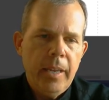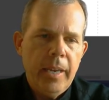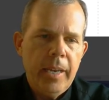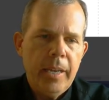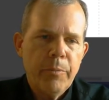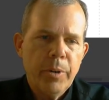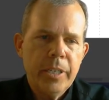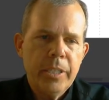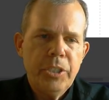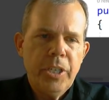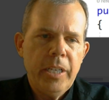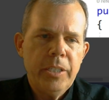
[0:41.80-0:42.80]
and we're going
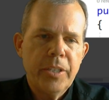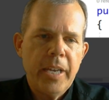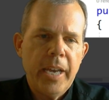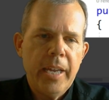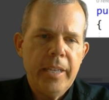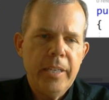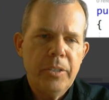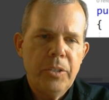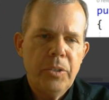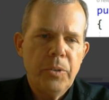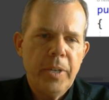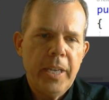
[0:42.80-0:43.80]
to change that
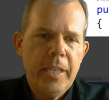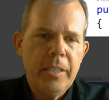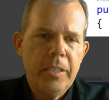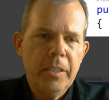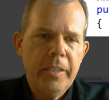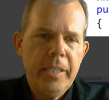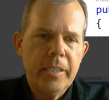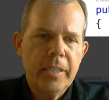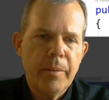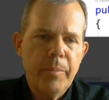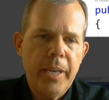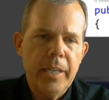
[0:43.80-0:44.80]
into a delete
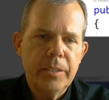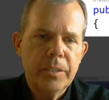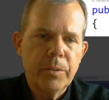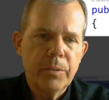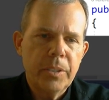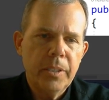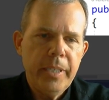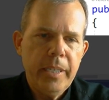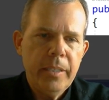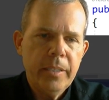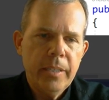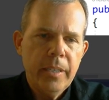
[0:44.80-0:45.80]
command. So
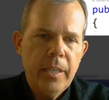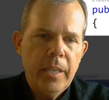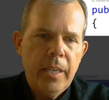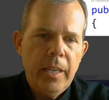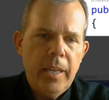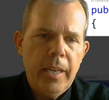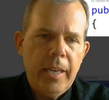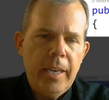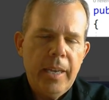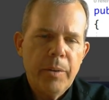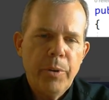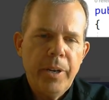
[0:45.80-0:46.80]
delete
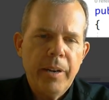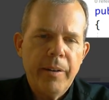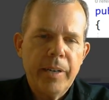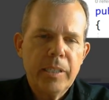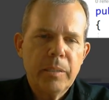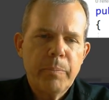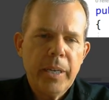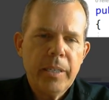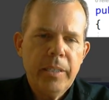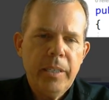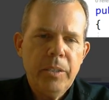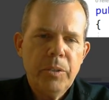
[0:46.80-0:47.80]
and we are
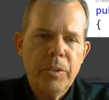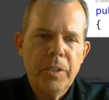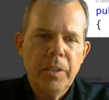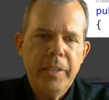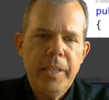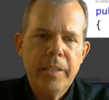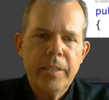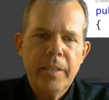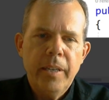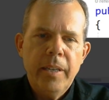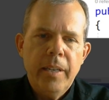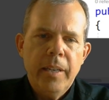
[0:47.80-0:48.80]
expecting to delete
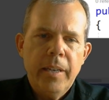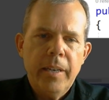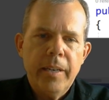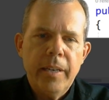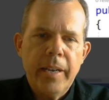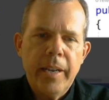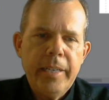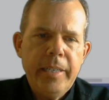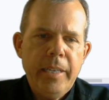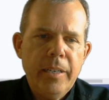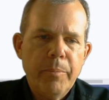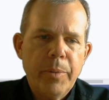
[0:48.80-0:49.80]
uh, an
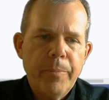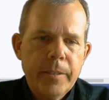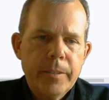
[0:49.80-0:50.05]
ID number.